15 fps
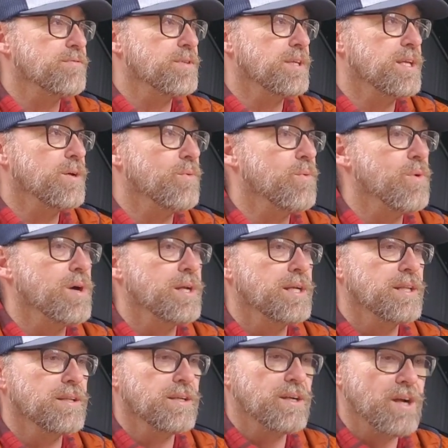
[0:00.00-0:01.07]
to get one
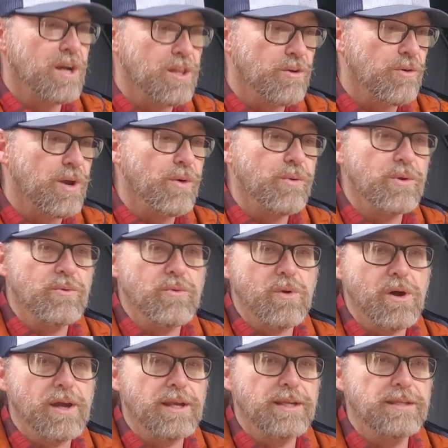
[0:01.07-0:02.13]
in the color I would have
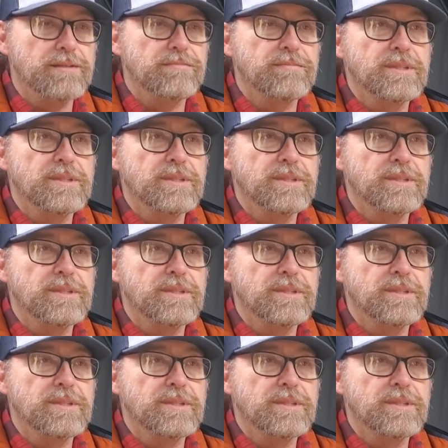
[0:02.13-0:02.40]
wanted.